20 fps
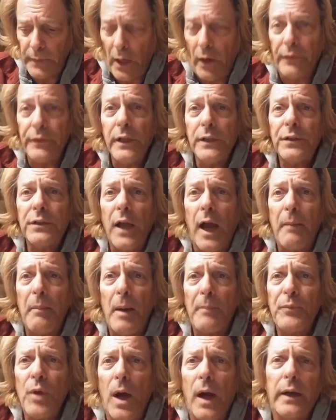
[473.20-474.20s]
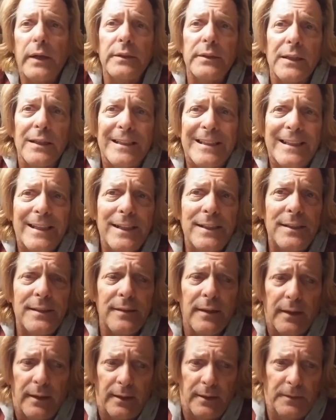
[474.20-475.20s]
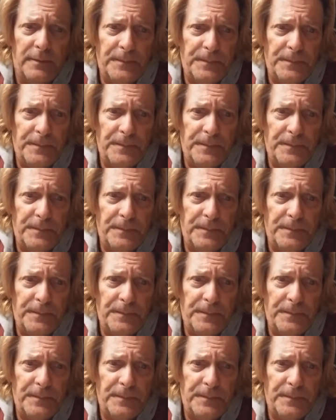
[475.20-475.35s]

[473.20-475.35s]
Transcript: at this time I'm talking to Lisa